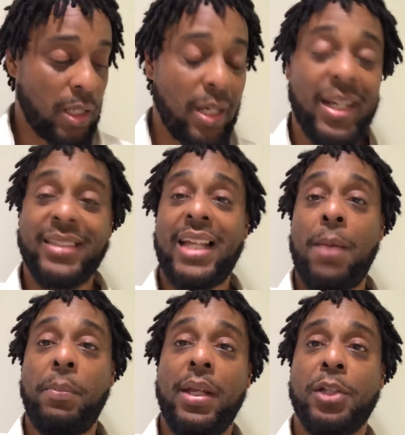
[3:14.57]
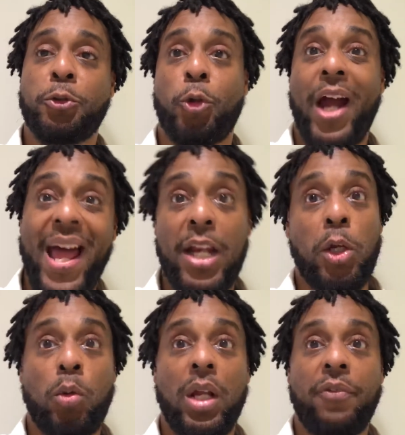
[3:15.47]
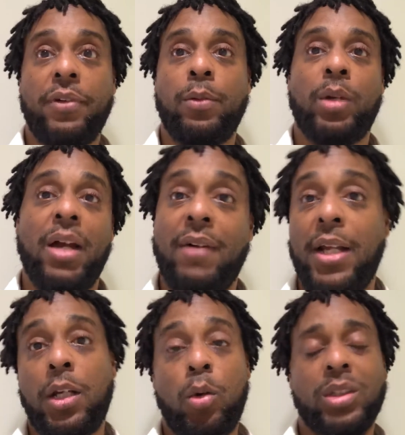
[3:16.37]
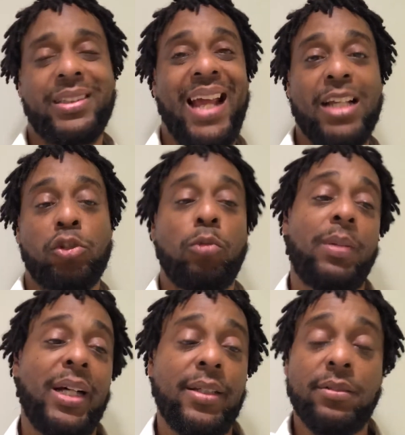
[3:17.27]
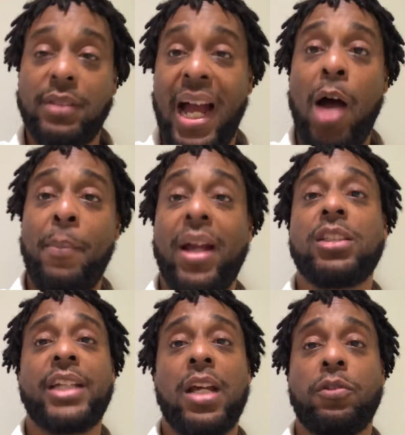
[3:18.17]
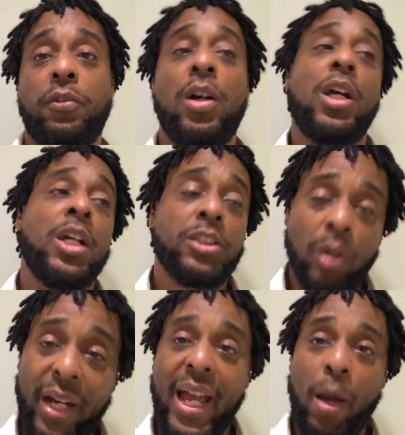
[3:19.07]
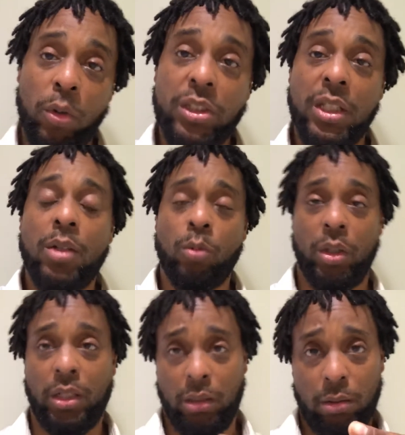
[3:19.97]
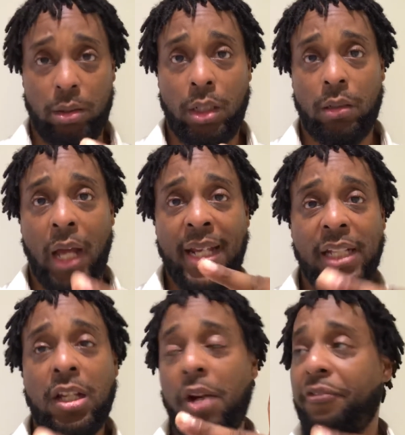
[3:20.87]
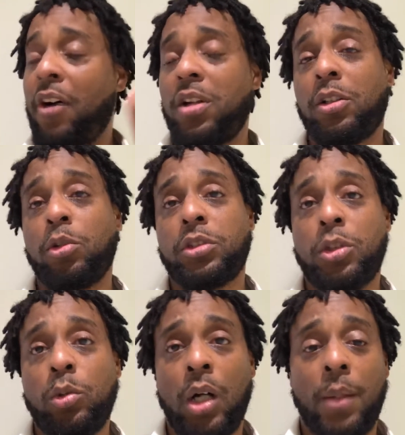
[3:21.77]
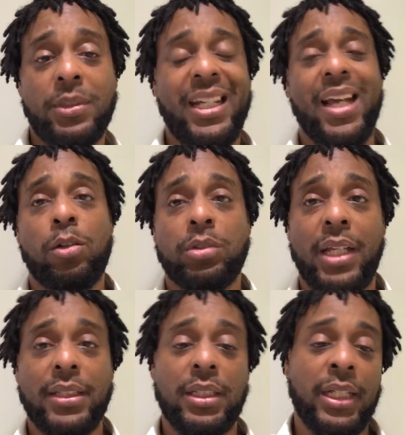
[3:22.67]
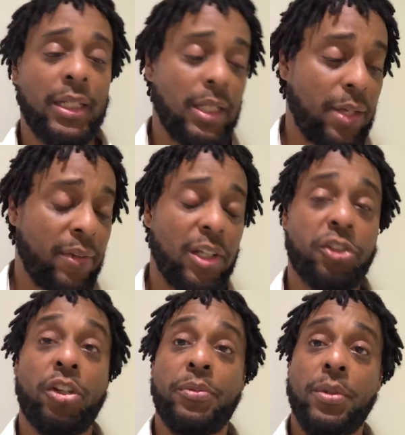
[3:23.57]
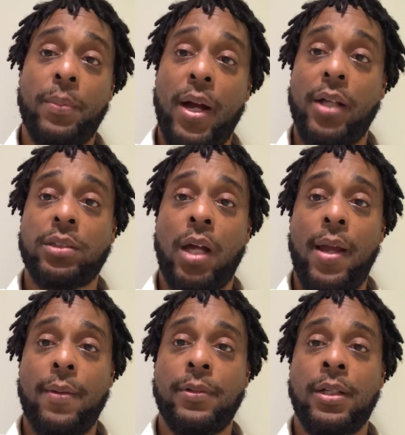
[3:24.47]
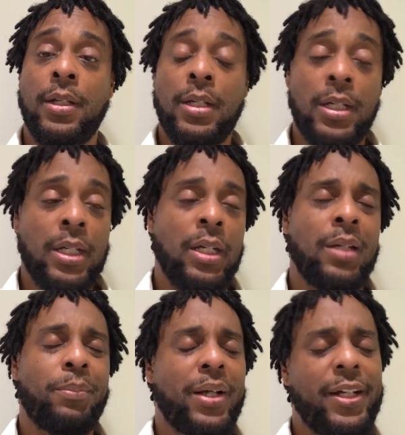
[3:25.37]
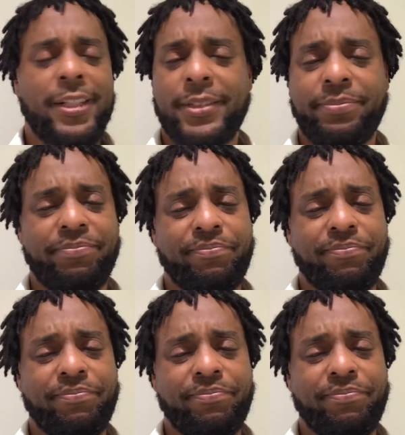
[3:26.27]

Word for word: That's not me to try to do nothing. Whatever I do is natural, but I'll make a channel for. So I got. I want. You, I need y'all to follow those two um, channels that's in the description box. All right. But um,